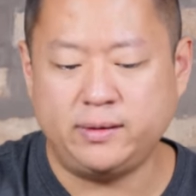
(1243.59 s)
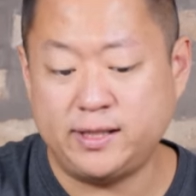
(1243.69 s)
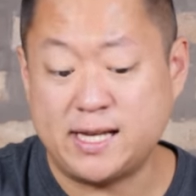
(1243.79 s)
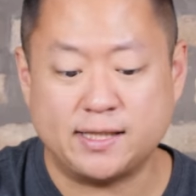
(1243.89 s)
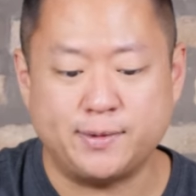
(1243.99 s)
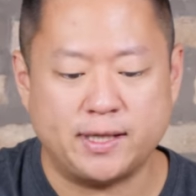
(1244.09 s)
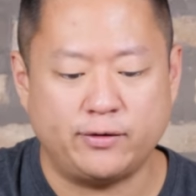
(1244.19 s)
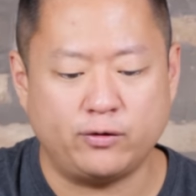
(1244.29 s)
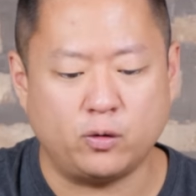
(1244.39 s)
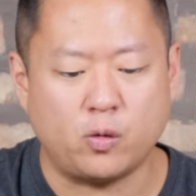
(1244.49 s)
It has been
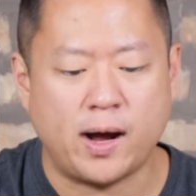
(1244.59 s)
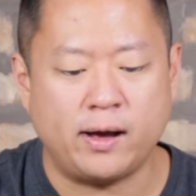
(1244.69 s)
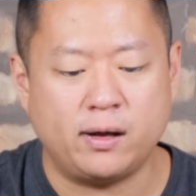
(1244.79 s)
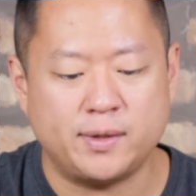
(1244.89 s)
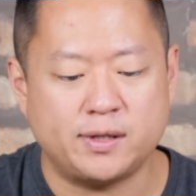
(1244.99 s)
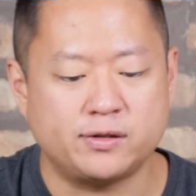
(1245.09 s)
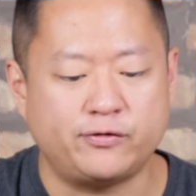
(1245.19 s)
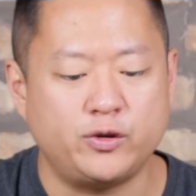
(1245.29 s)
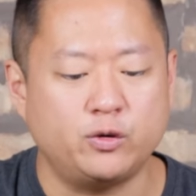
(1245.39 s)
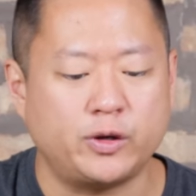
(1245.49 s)
dead for a while. I mean, there's a
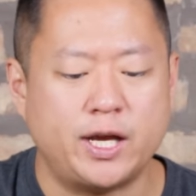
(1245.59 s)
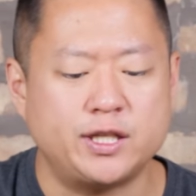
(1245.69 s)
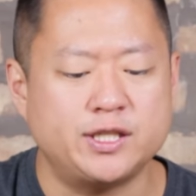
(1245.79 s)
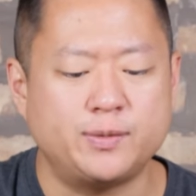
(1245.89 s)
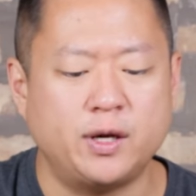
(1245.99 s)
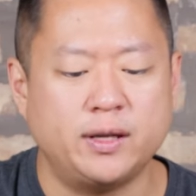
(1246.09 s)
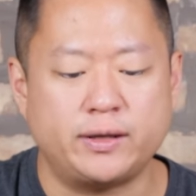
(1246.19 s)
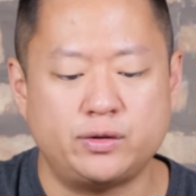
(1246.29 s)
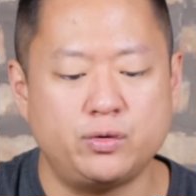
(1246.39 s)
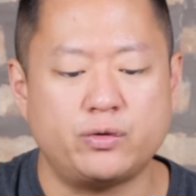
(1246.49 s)
few locations, but
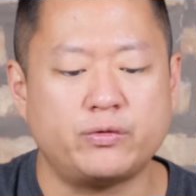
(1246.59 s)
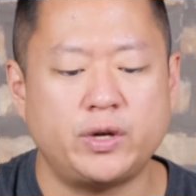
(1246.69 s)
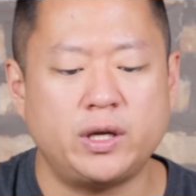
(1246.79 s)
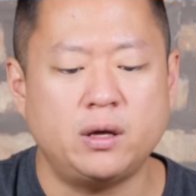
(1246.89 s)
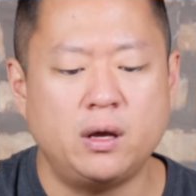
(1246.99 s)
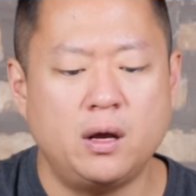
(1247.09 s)
like two or three.